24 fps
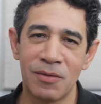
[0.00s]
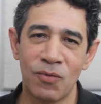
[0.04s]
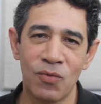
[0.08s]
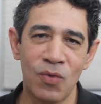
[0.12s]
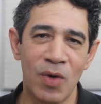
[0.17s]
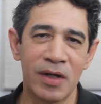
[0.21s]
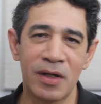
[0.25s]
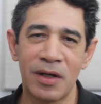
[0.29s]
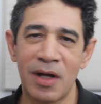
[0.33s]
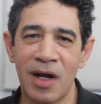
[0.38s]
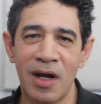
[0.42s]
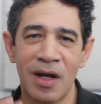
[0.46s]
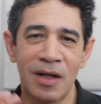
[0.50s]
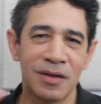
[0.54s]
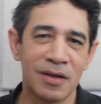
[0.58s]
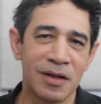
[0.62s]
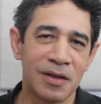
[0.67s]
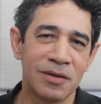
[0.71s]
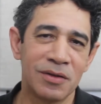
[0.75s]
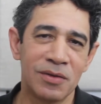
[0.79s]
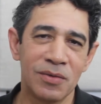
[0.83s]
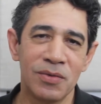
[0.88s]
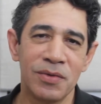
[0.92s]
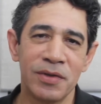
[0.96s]
What are
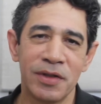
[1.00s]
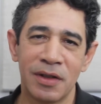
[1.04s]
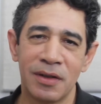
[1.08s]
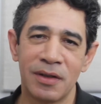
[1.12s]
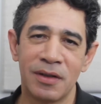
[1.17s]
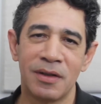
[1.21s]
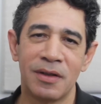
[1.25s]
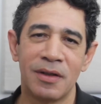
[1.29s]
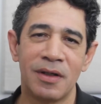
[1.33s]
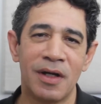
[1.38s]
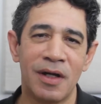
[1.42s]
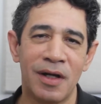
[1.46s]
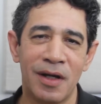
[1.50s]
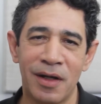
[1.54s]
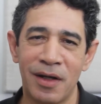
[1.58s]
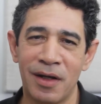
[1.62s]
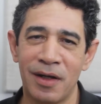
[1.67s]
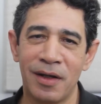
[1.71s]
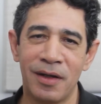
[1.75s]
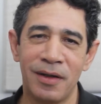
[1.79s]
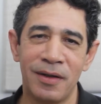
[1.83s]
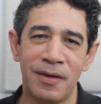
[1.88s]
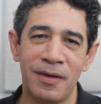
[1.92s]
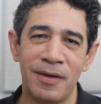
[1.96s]
they doing?
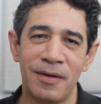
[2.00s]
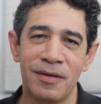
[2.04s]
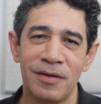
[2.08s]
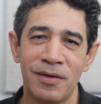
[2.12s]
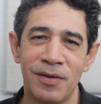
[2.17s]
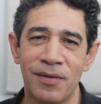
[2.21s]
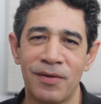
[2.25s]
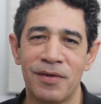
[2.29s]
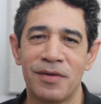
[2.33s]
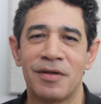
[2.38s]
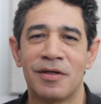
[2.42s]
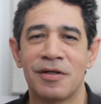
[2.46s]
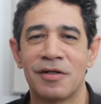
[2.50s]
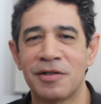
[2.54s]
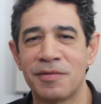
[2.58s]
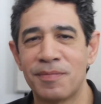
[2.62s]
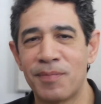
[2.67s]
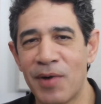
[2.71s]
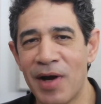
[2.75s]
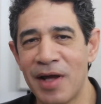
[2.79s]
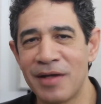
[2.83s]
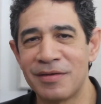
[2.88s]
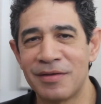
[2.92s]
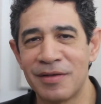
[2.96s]
It's
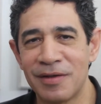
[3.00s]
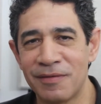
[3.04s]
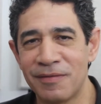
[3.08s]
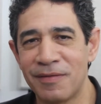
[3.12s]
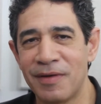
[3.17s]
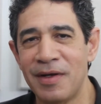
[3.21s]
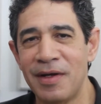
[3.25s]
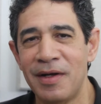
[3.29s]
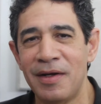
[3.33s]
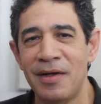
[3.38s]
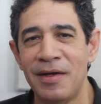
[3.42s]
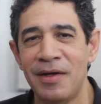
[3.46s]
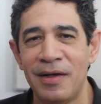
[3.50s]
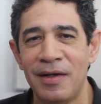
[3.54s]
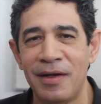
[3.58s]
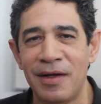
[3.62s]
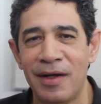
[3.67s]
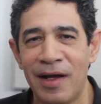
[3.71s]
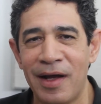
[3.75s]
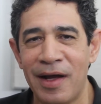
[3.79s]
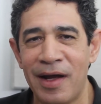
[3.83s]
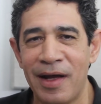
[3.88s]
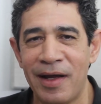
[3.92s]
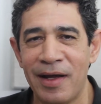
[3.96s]
expressive.
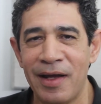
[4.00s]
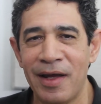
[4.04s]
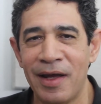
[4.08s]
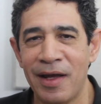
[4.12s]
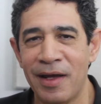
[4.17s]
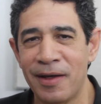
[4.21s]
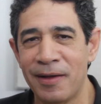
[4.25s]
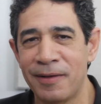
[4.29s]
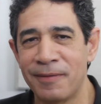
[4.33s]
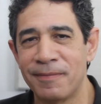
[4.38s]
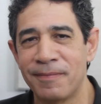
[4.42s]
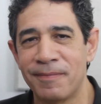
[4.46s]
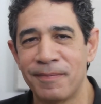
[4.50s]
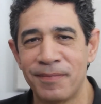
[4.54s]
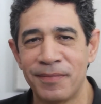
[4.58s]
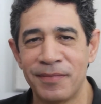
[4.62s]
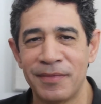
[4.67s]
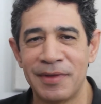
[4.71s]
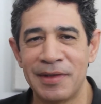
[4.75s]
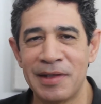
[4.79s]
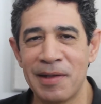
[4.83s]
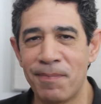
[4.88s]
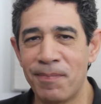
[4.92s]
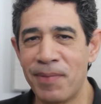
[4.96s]
And
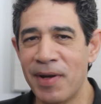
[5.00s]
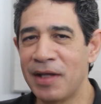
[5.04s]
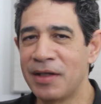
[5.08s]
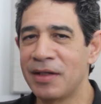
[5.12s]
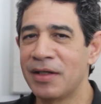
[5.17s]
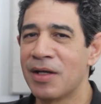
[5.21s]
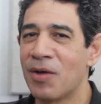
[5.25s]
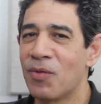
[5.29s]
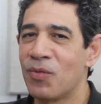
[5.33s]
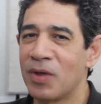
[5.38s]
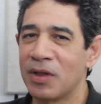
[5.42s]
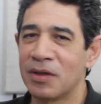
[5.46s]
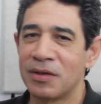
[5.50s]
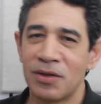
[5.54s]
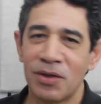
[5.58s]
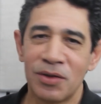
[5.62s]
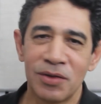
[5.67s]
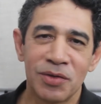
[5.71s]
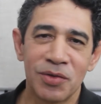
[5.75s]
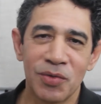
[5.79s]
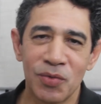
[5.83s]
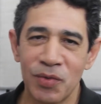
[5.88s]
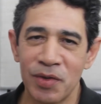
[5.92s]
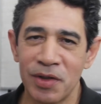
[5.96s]
depending on what
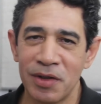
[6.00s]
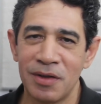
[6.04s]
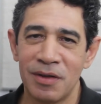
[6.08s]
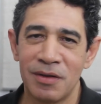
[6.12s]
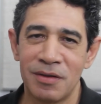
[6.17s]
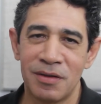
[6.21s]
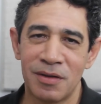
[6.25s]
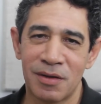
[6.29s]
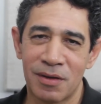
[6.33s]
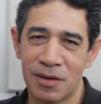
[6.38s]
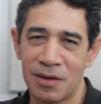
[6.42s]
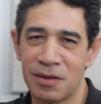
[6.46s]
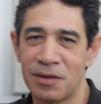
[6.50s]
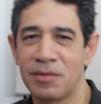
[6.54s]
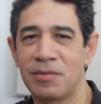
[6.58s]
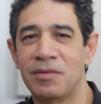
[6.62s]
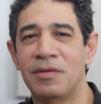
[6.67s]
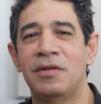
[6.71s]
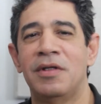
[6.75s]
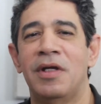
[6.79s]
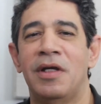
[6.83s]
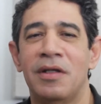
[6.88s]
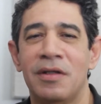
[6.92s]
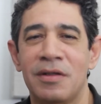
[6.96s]
they're doing, you're going to
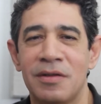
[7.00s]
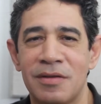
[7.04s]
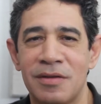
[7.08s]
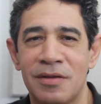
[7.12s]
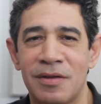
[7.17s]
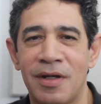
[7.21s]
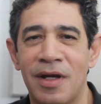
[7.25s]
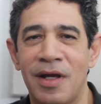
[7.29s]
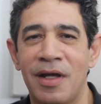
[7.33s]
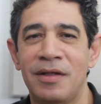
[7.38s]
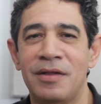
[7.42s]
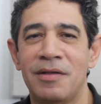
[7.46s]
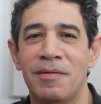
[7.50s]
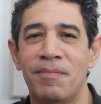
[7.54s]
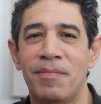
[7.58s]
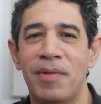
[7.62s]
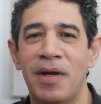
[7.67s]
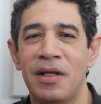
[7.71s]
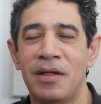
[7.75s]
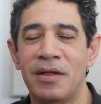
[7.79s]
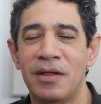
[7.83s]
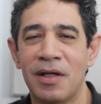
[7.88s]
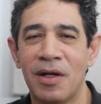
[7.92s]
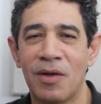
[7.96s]
do things. And
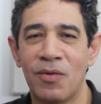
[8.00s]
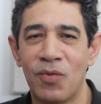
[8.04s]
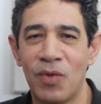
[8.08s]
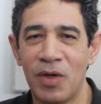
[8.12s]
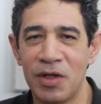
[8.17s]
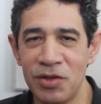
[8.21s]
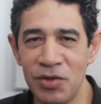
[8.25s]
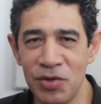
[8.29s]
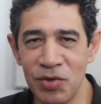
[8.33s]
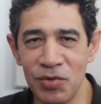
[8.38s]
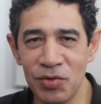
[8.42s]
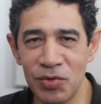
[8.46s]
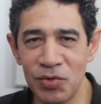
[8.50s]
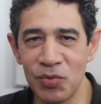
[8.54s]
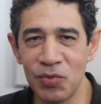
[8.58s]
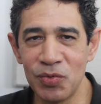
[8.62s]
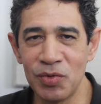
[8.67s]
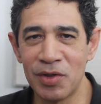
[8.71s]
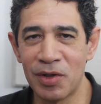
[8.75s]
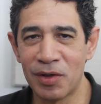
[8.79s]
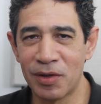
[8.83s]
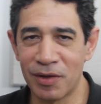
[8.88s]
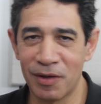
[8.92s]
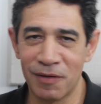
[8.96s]
depending on what you
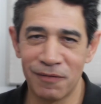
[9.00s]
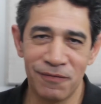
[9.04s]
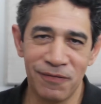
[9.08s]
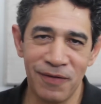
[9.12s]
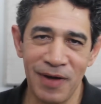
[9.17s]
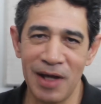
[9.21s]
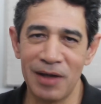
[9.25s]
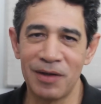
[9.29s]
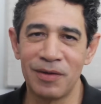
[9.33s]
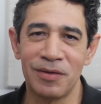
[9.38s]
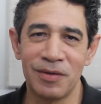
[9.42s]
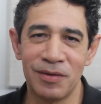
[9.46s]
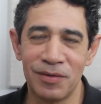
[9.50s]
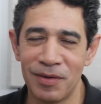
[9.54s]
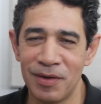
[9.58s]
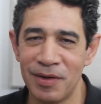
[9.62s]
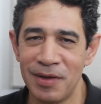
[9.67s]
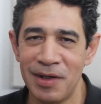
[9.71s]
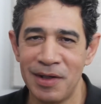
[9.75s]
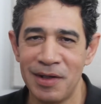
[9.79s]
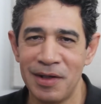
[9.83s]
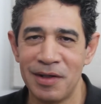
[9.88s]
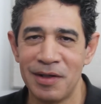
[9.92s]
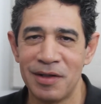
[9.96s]
do, they're going to follow you.
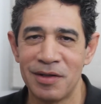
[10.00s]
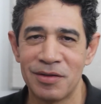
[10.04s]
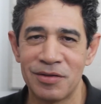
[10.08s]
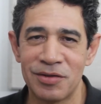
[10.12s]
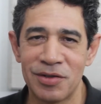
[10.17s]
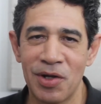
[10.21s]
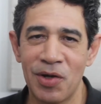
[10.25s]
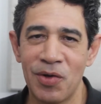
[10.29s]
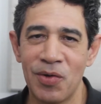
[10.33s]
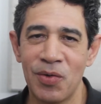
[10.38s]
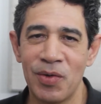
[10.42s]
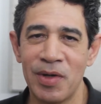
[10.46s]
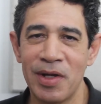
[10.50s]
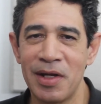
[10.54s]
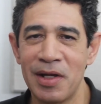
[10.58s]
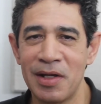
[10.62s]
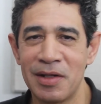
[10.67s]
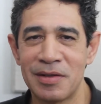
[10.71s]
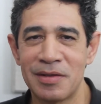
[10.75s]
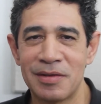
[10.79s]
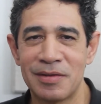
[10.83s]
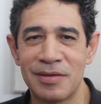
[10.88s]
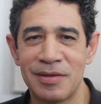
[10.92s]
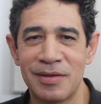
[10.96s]
So
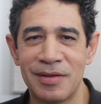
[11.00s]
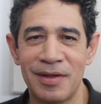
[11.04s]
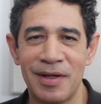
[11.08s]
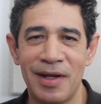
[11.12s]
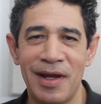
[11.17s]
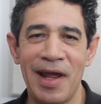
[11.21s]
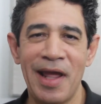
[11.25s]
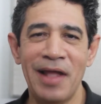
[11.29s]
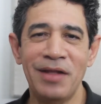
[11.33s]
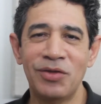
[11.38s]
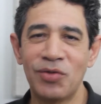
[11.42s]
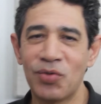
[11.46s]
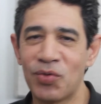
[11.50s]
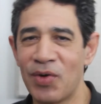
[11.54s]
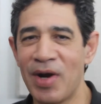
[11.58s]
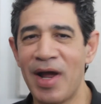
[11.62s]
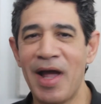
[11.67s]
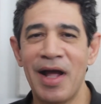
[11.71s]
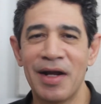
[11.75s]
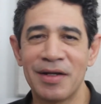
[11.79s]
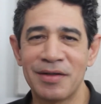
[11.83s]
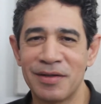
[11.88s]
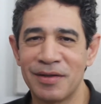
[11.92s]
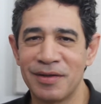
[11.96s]
it's
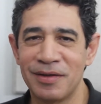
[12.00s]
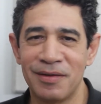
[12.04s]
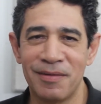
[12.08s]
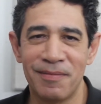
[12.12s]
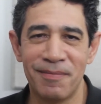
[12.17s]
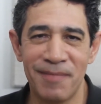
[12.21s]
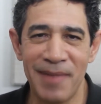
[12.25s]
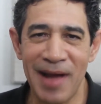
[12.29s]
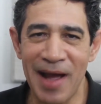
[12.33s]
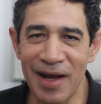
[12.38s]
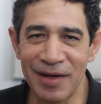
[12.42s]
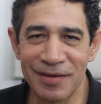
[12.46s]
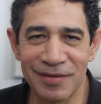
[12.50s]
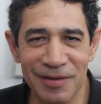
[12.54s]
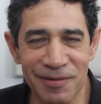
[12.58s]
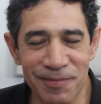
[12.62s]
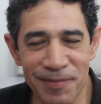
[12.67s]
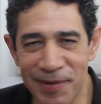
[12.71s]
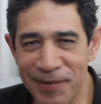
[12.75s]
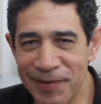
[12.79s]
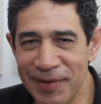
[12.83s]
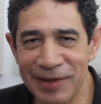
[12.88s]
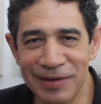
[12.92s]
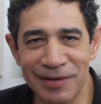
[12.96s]
interaction,
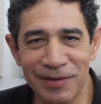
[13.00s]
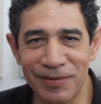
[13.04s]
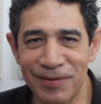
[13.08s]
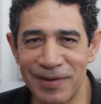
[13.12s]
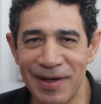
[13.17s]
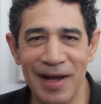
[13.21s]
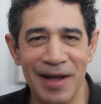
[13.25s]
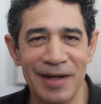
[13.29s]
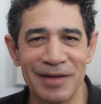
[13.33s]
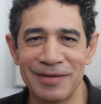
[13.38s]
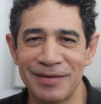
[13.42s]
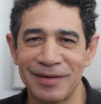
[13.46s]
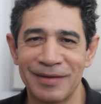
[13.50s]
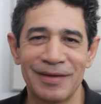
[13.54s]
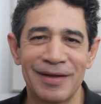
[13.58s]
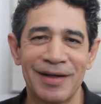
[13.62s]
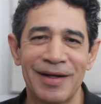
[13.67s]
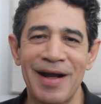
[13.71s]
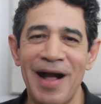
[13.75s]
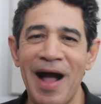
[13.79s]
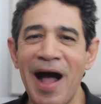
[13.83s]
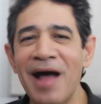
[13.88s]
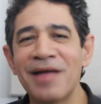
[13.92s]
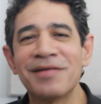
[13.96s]
maximum interaction,
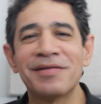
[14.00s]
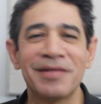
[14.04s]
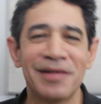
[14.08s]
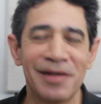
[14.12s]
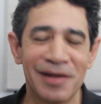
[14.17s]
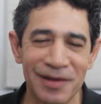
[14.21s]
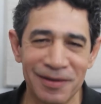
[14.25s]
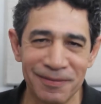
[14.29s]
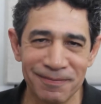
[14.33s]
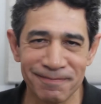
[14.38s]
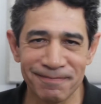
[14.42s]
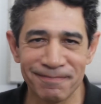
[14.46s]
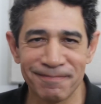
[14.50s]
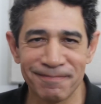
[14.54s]
constantly.